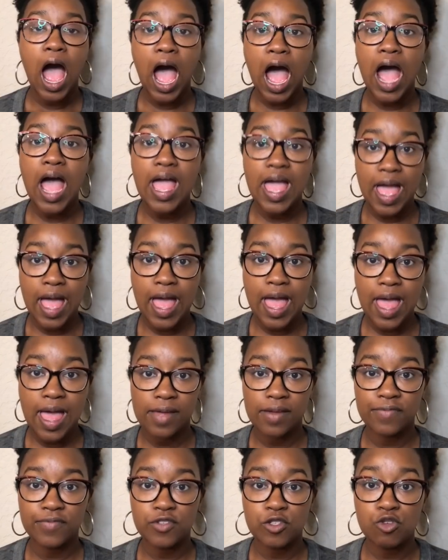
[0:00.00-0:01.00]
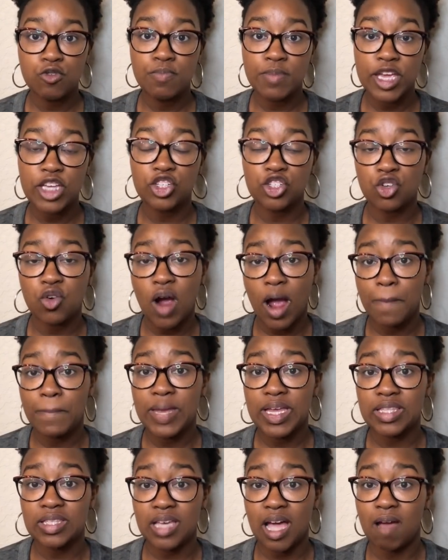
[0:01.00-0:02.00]
I have to make sure I
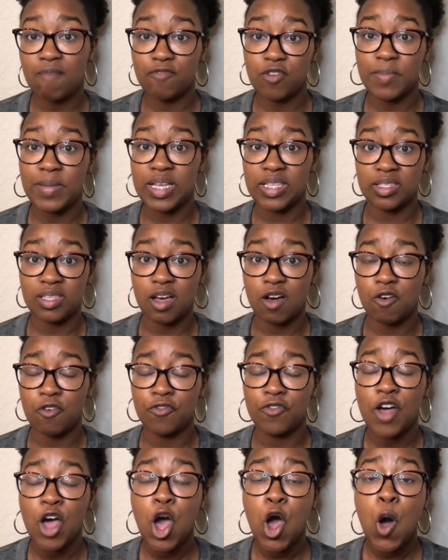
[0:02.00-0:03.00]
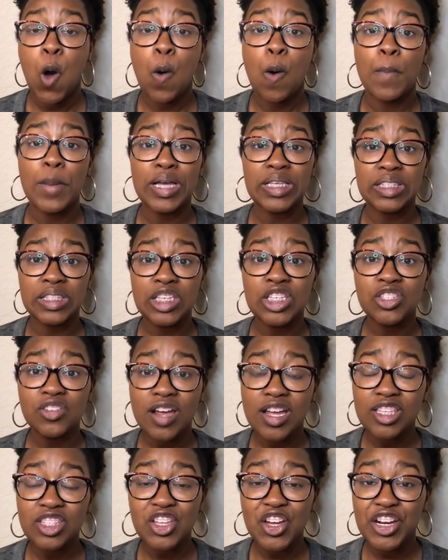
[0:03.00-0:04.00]
make time for myself. Well, my sister
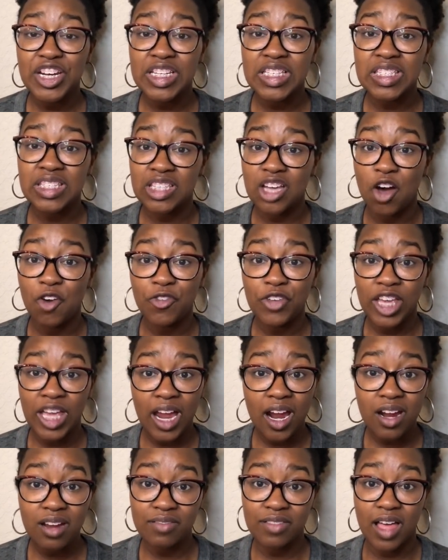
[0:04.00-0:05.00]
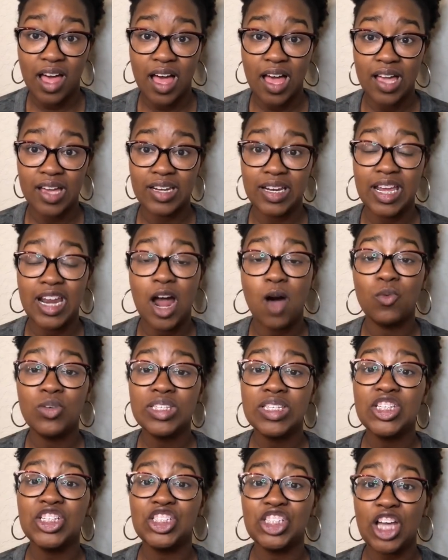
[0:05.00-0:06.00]
has started a self care line, and I
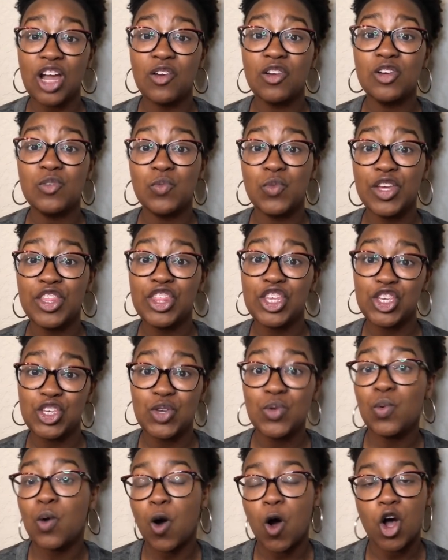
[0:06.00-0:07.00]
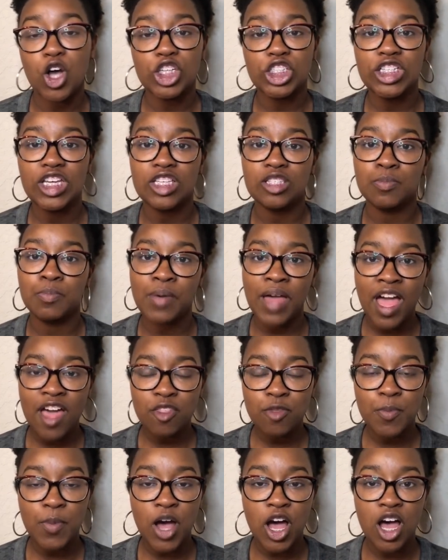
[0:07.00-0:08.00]
want to share it with you all. She has
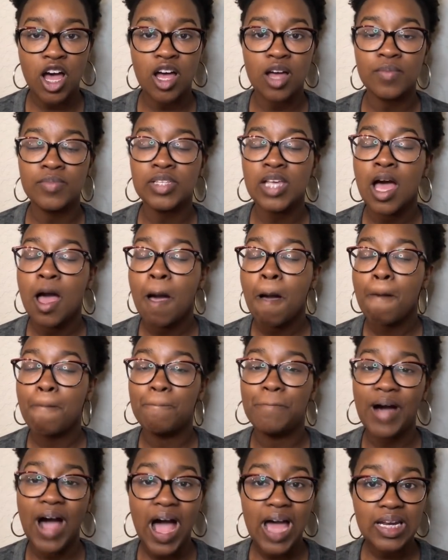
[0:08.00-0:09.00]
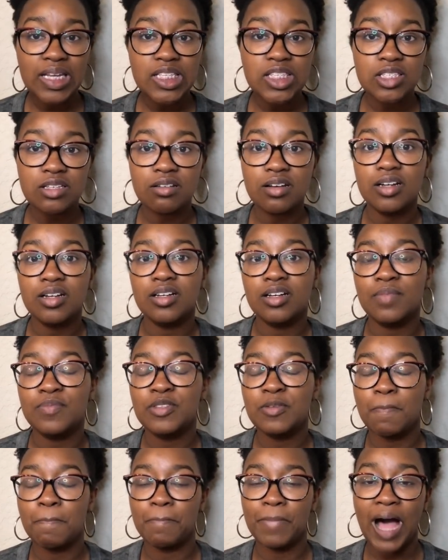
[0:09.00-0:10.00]
bath bombs, body
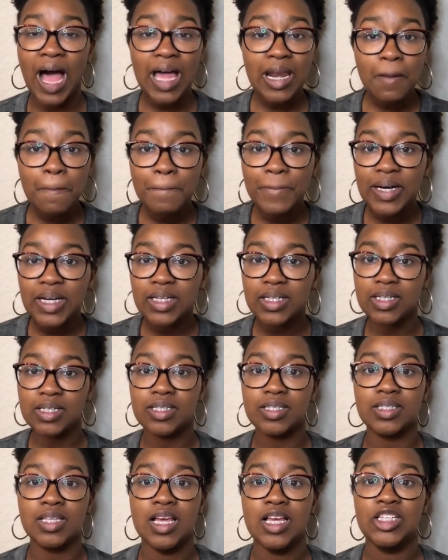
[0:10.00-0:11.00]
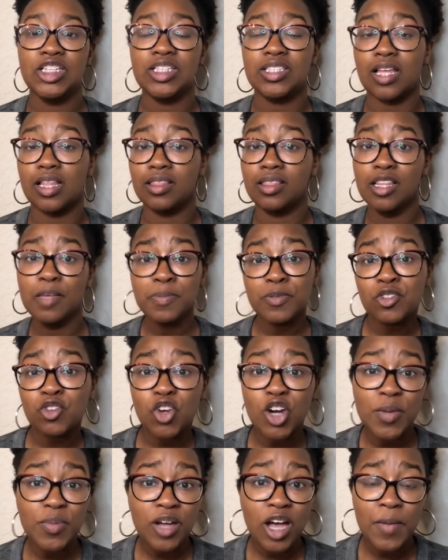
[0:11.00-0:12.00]
scrubs, body butters. She has a lip
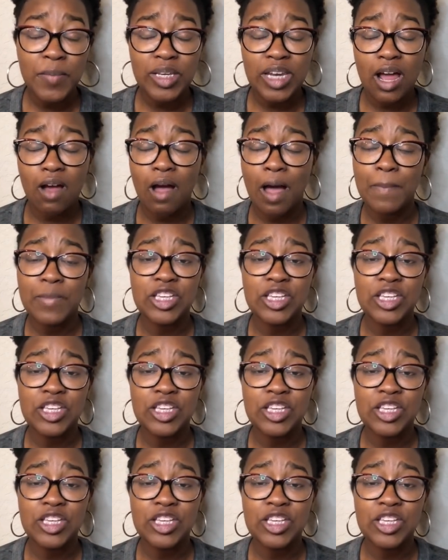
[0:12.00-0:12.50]
scrub coming out.